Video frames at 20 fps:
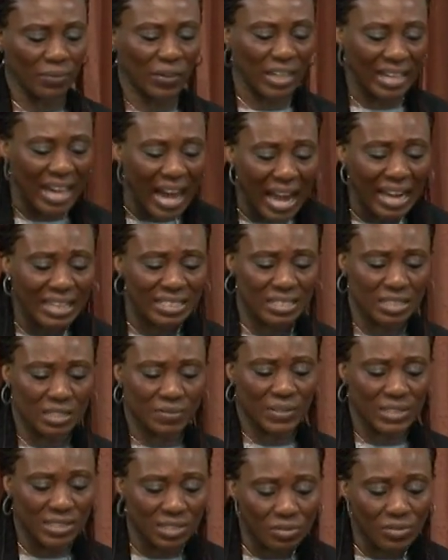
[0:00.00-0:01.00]
for guidance,
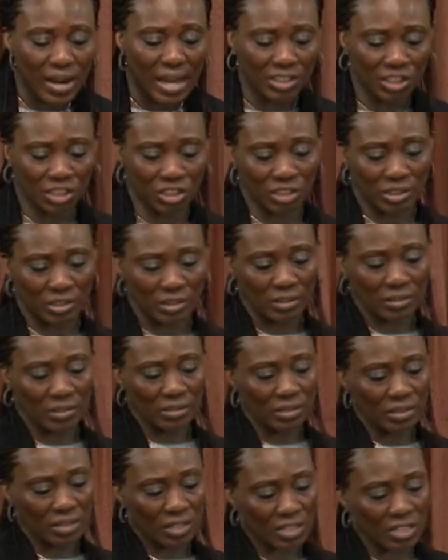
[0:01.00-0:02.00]
for direction.
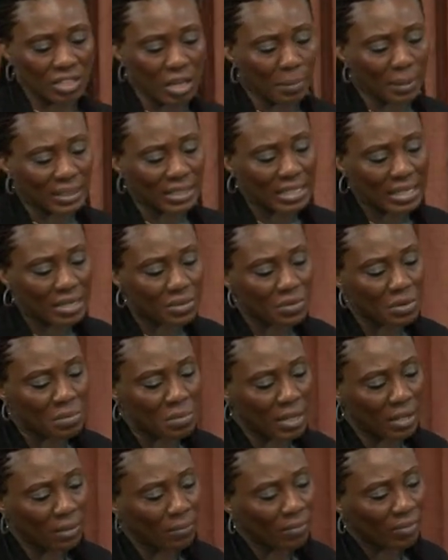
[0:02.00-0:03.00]
Is somebody hearing
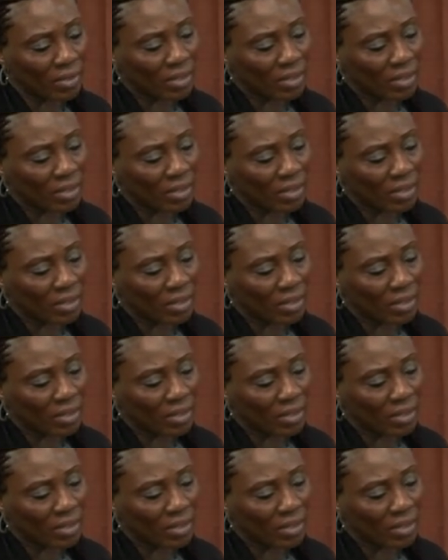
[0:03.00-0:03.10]
me?